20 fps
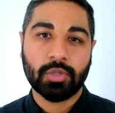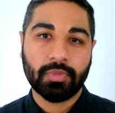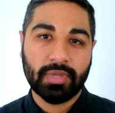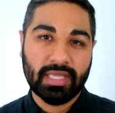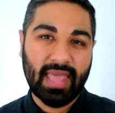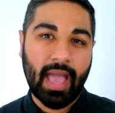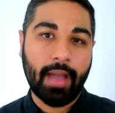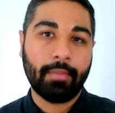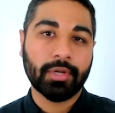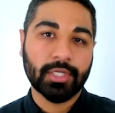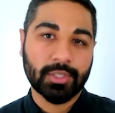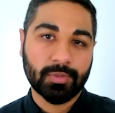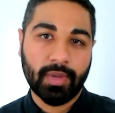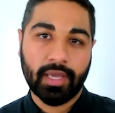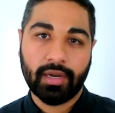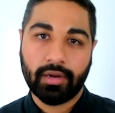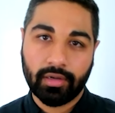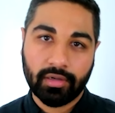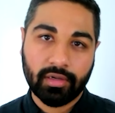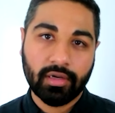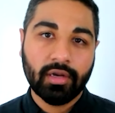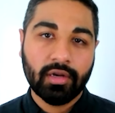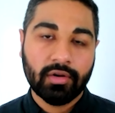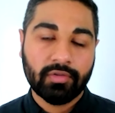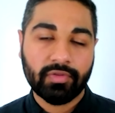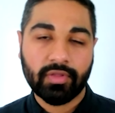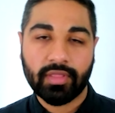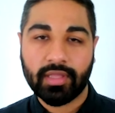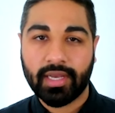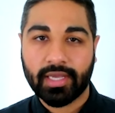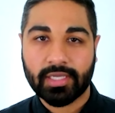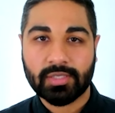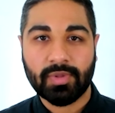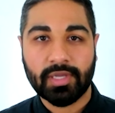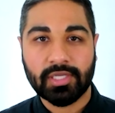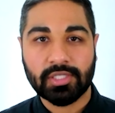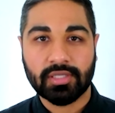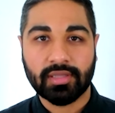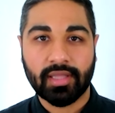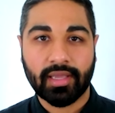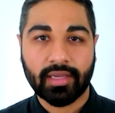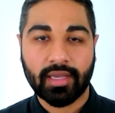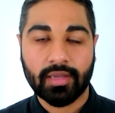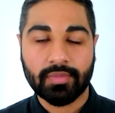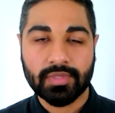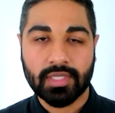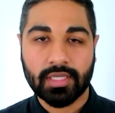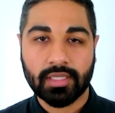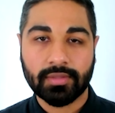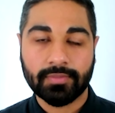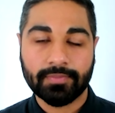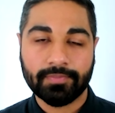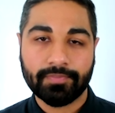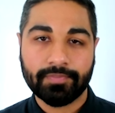you'll be that much better for the next patient that comes in.